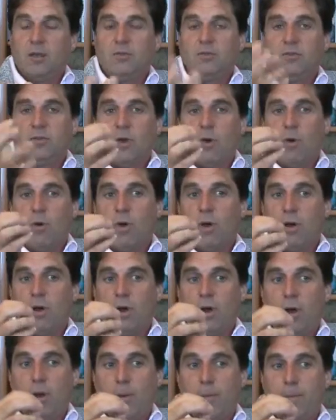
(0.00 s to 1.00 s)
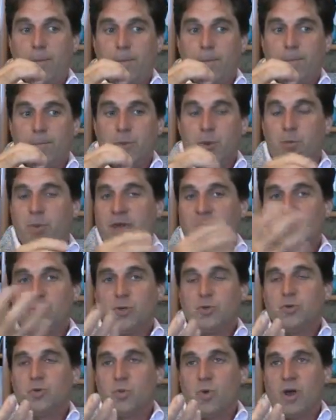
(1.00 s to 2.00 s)
So you may
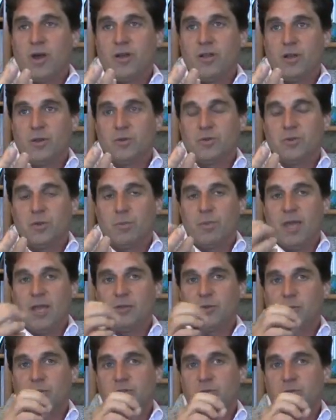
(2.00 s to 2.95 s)
choose one of those domains.